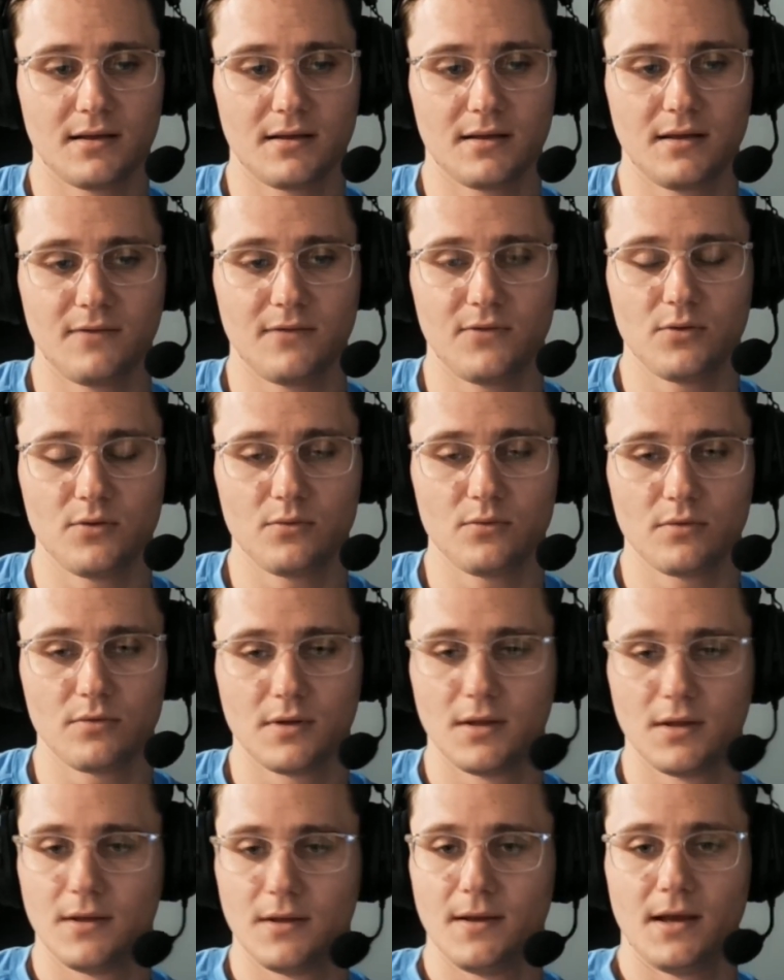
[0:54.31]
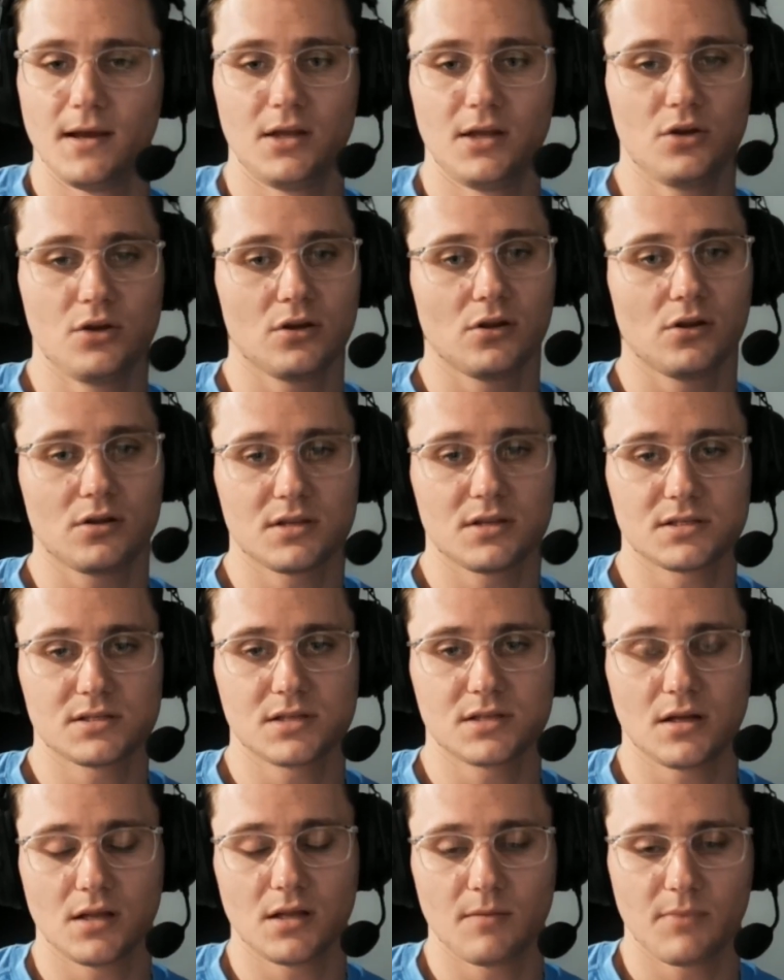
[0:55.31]
If you and you can look this
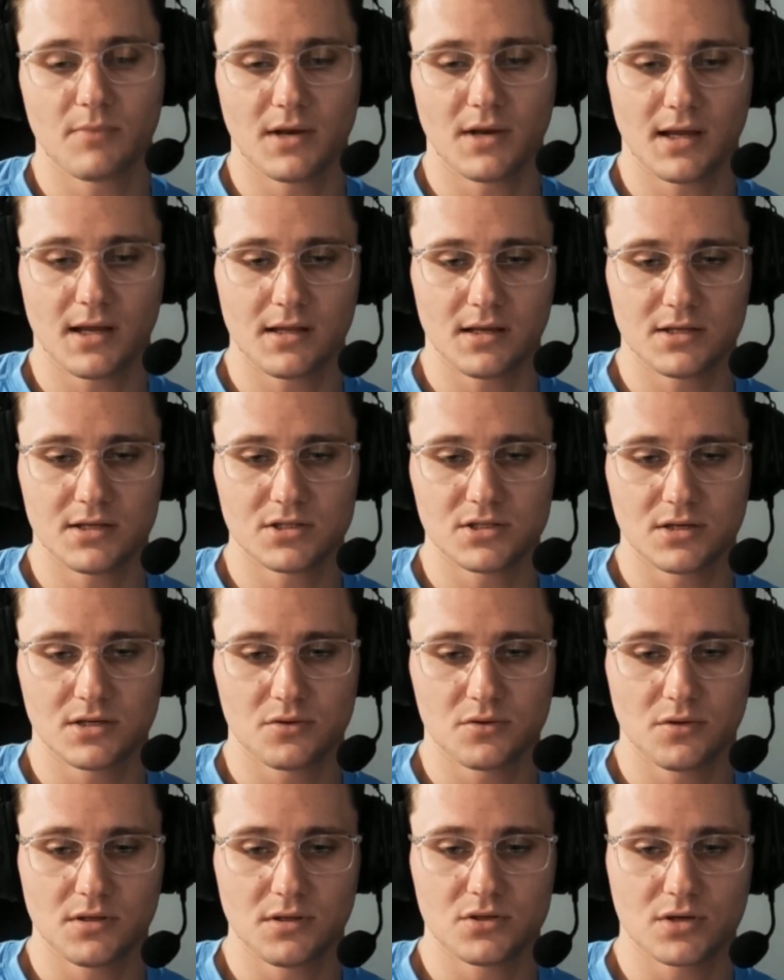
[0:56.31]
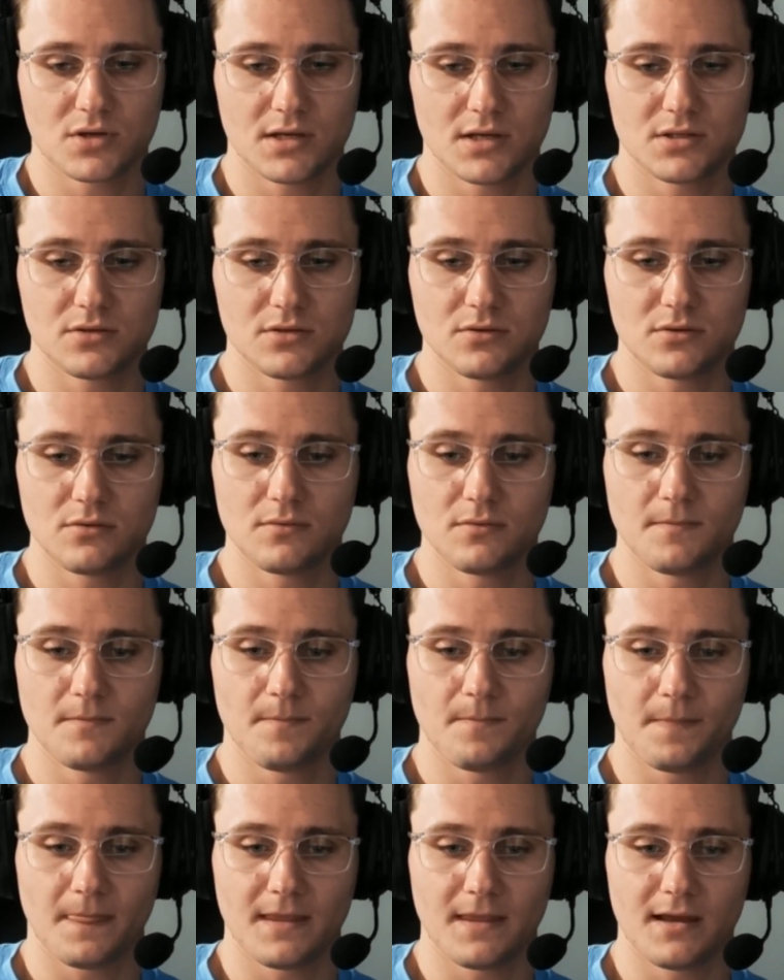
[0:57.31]
all up, but I generally try to
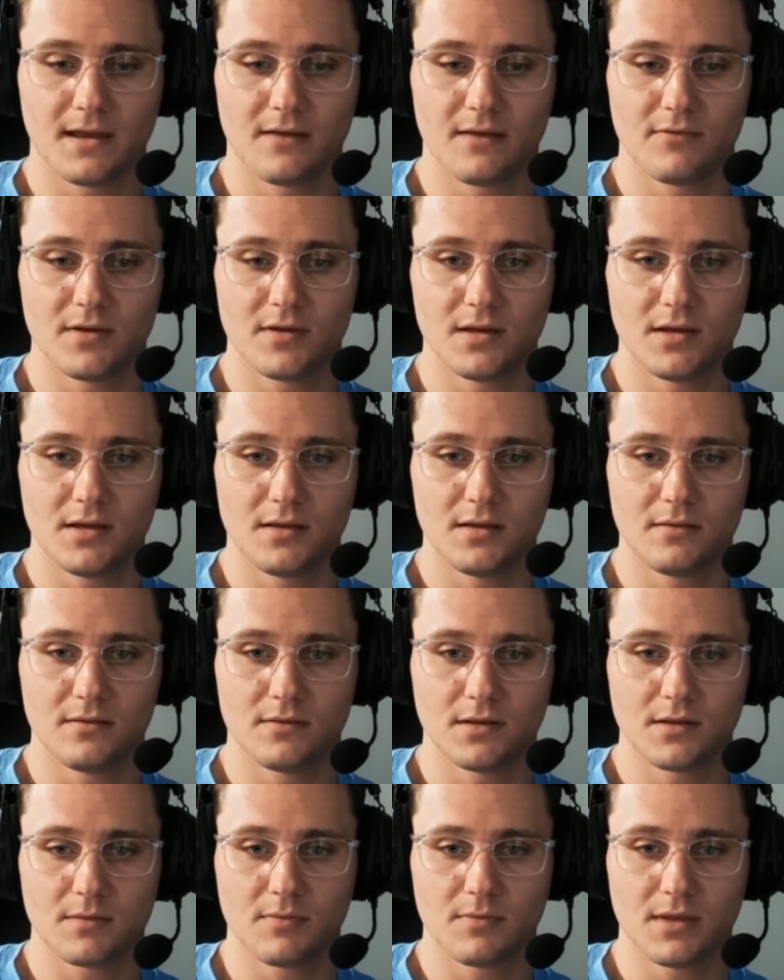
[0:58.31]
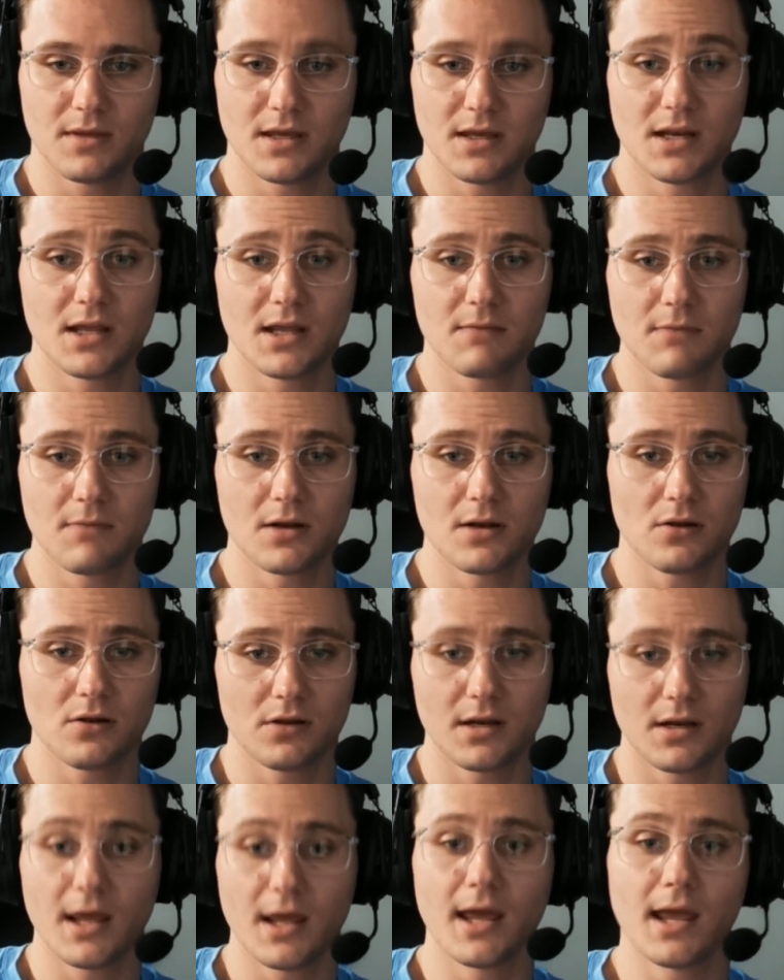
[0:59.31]
have a like beginning, middle,
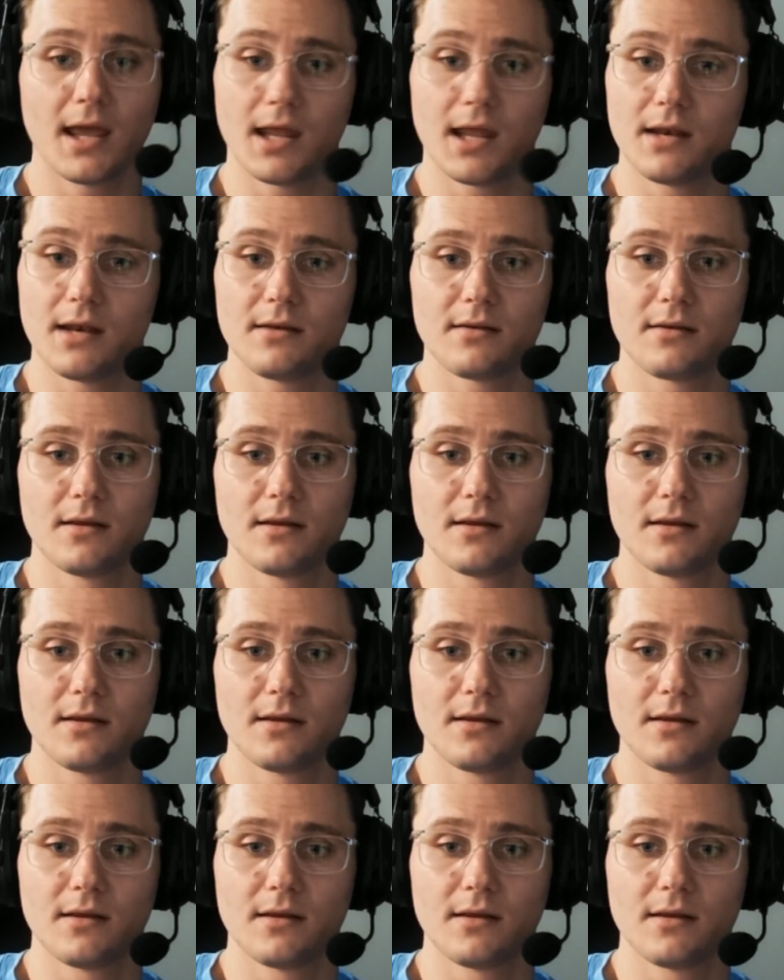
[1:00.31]
and end